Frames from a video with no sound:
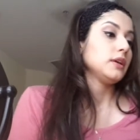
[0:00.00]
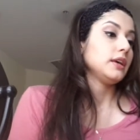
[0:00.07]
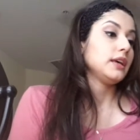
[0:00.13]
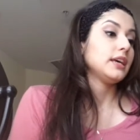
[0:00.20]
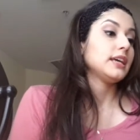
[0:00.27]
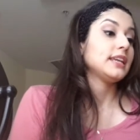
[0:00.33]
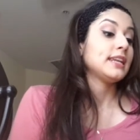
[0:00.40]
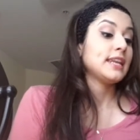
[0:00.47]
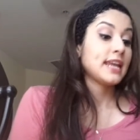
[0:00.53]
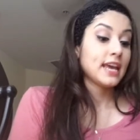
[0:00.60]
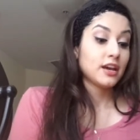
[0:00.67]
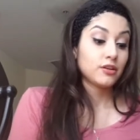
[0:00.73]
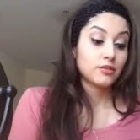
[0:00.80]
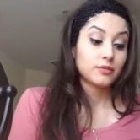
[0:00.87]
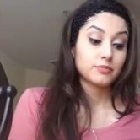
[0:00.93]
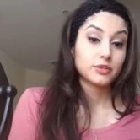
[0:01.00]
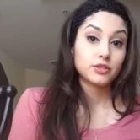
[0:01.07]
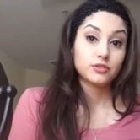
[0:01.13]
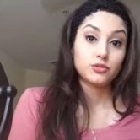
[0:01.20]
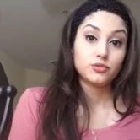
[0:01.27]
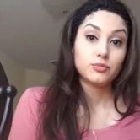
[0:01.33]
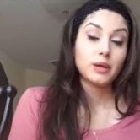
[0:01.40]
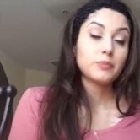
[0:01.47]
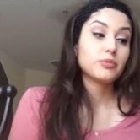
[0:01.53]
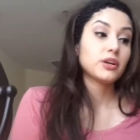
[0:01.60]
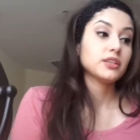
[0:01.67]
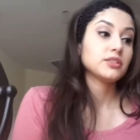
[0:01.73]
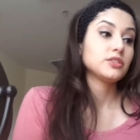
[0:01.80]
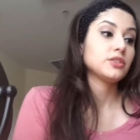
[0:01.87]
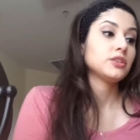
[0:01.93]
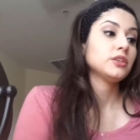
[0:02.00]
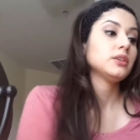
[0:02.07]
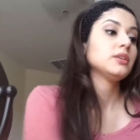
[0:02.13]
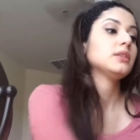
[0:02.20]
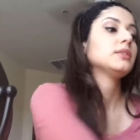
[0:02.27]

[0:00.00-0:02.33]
And now I'm gonna do my bronzer.